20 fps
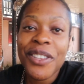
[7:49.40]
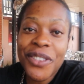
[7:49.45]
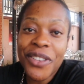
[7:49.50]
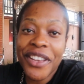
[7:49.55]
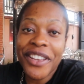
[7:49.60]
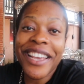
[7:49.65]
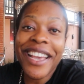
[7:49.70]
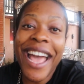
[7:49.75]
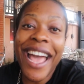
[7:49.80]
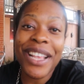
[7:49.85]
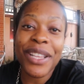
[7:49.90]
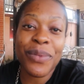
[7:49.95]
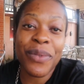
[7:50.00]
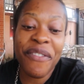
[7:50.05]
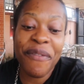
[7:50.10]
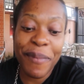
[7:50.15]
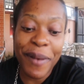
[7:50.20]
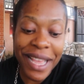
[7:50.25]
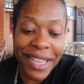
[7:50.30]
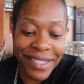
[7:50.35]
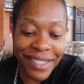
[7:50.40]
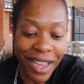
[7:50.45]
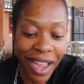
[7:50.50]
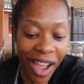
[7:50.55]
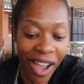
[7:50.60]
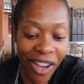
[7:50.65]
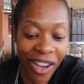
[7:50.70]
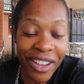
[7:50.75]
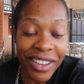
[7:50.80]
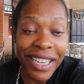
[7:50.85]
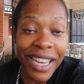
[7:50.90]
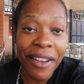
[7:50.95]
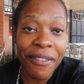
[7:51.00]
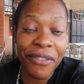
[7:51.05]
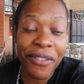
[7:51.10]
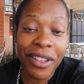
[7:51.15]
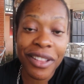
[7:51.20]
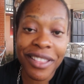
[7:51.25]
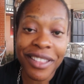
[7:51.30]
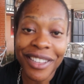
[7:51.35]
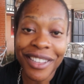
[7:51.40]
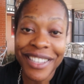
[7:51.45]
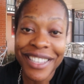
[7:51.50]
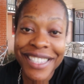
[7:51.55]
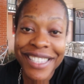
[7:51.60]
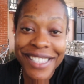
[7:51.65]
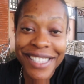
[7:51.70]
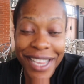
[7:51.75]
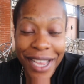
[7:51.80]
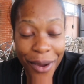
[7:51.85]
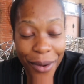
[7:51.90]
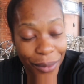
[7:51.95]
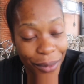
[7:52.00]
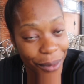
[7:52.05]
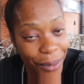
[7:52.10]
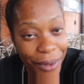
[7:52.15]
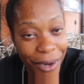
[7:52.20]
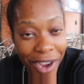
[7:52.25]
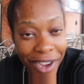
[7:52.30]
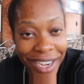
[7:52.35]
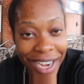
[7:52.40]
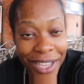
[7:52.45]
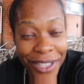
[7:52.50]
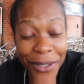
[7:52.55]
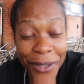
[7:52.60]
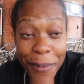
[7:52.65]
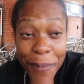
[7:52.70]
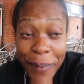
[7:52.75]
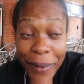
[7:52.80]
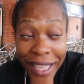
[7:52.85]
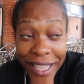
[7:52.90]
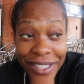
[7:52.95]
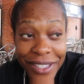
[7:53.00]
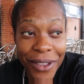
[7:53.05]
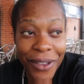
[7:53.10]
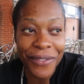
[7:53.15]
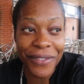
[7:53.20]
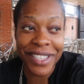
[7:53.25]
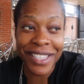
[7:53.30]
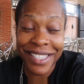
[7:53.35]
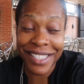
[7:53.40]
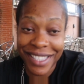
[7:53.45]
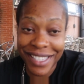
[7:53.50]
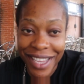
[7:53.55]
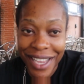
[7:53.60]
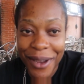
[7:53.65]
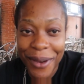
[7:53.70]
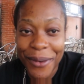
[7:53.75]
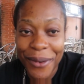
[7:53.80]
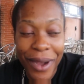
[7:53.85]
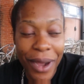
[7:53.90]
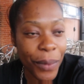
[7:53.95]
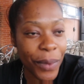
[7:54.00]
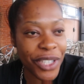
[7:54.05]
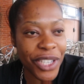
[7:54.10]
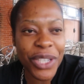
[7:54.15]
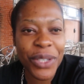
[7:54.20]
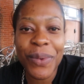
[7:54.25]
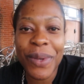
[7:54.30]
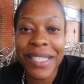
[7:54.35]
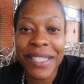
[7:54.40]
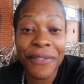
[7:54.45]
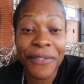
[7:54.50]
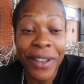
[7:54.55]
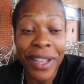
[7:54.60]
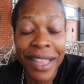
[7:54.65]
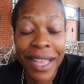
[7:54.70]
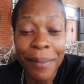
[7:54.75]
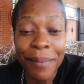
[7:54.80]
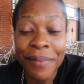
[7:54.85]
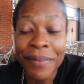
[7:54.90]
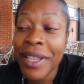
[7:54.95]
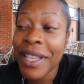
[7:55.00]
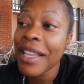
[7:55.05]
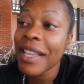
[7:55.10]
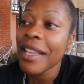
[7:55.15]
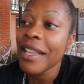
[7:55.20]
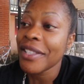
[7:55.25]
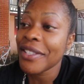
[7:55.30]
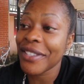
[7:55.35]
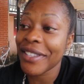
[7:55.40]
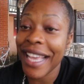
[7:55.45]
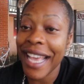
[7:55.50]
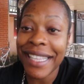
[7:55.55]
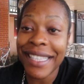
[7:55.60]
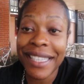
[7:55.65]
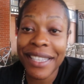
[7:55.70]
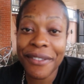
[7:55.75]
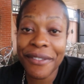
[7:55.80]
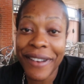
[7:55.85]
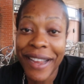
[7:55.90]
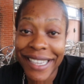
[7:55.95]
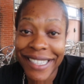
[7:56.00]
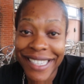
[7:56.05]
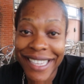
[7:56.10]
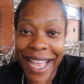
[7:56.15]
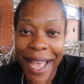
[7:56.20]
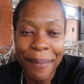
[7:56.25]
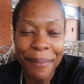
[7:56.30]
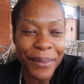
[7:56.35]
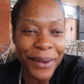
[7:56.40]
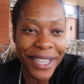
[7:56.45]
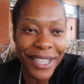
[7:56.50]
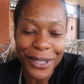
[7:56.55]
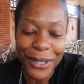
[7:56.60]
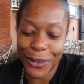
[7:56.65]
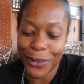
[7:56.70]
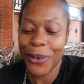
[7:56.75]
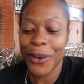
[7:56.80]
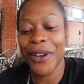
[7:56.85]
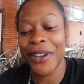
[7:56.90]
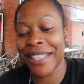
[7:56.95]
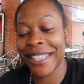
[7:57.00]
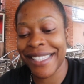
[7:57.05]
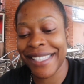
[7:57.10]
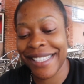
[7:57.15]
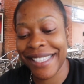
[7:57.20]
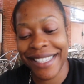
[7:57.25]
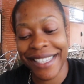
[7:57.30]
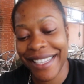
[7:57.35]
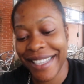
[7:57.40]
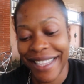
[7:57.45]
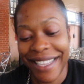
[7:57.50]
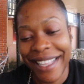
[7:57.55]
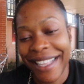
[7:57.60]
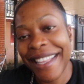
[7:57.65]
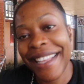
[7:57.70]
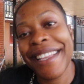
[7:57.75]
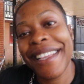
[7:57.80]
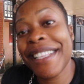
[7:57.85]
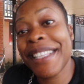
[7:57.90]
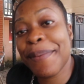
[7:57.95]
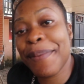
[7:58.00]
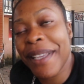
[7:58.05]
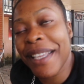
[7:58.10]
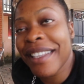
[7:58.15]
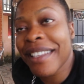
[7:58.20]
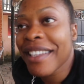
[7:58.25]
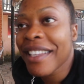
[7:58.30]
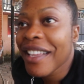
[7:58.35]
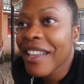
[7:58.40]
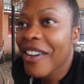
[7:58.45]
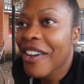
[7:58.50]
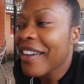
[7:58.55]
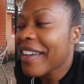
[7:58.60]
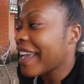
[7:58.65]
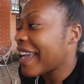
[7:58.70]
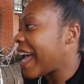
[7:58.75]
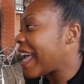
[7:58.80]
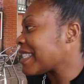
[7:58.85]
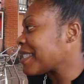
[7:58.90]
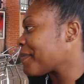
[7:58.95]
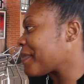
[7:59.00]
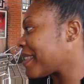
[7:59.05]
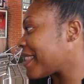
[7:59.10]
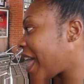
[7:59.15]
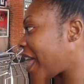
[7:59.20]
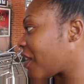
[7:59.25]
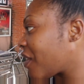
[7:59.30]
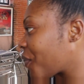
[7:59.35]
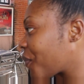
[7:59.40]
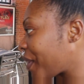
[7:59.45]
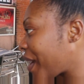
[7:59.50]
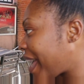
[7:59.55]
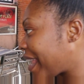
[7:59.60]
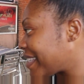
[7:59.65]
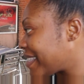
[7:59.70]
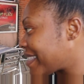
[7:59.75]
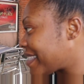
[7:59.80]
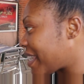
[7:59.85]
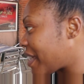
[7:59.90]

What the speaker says: So you guys, we've placed our order for the isewu. We ordered 2 plates of isewu and we're just waiting for them to get it ready and bring to us. It's been okay, it hasn't been that long we had